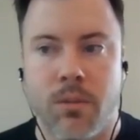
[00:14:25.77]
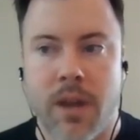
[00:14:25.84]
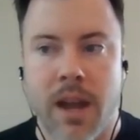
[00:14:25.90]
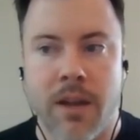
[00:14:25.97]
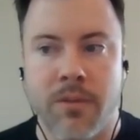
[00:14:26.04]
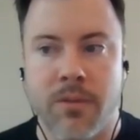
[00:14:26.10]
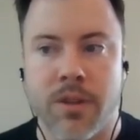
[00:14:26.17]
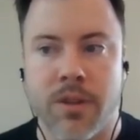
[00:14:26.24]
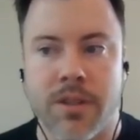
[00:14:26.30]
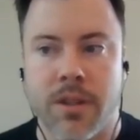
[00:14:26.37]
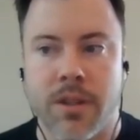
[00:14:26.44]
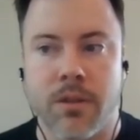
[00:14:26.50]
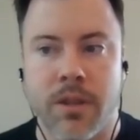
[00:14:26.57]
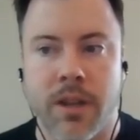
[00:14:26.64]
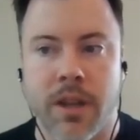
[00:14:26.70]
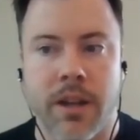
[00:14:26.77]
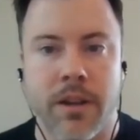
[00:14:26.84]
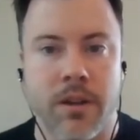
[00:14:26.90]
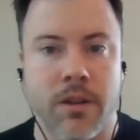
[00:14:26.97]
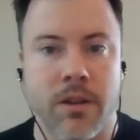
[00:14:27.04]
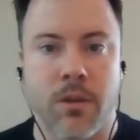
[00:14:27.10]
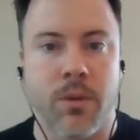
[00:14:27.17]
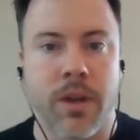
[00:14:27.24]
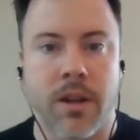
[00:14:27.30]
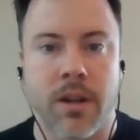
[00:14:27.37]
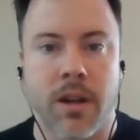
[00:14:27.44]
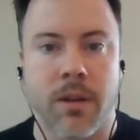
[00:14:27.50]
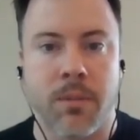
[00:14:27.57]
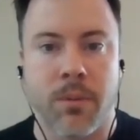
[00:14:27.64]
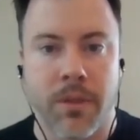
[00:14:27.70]
every single day you're going to wake
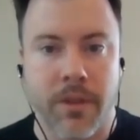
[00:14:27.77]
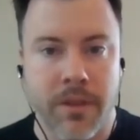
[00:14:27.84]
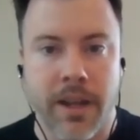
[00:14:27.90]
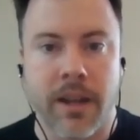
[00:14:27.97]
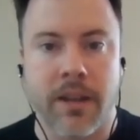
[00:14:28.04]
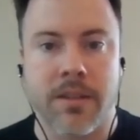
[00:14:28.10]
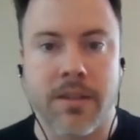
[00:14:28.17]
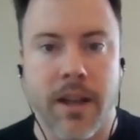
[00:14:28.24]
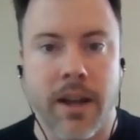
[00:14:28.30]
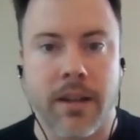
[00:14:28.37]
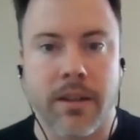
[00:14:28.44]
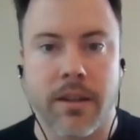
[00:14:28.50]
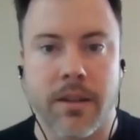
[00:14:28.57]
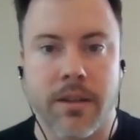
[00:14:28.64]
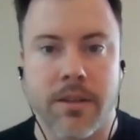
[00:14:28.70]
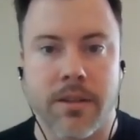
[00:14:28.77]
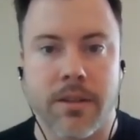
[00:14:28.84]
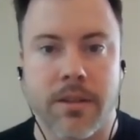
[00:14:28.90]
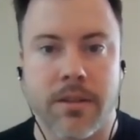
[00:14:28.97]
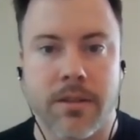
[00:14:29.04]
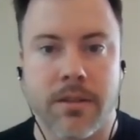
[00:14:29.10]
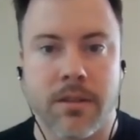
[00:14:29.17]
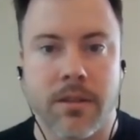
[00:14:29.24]
up with the deck stacked against you.